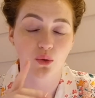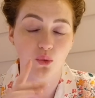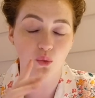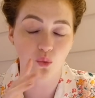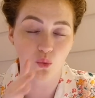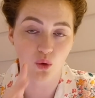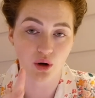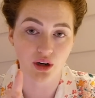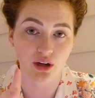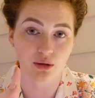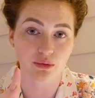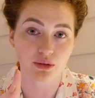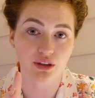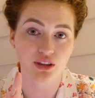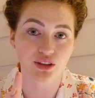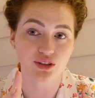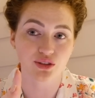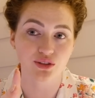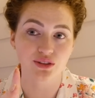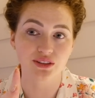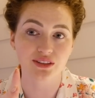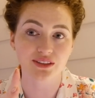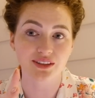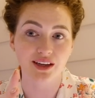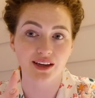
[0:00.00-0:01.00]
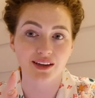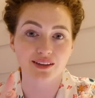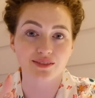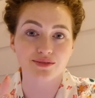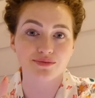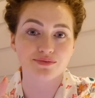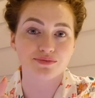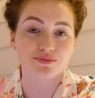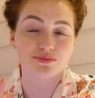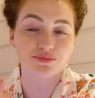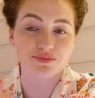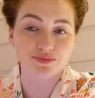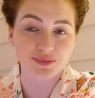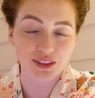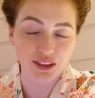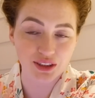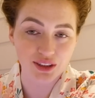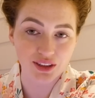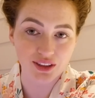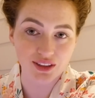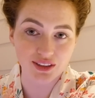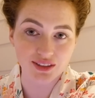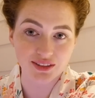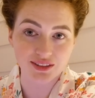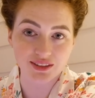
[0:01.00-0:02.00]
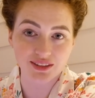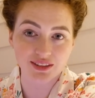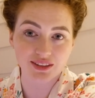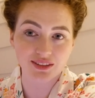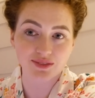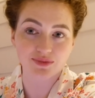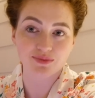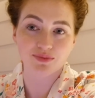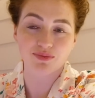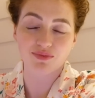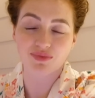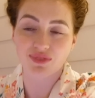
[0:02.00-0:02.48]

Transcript: what I'm going to do today. Because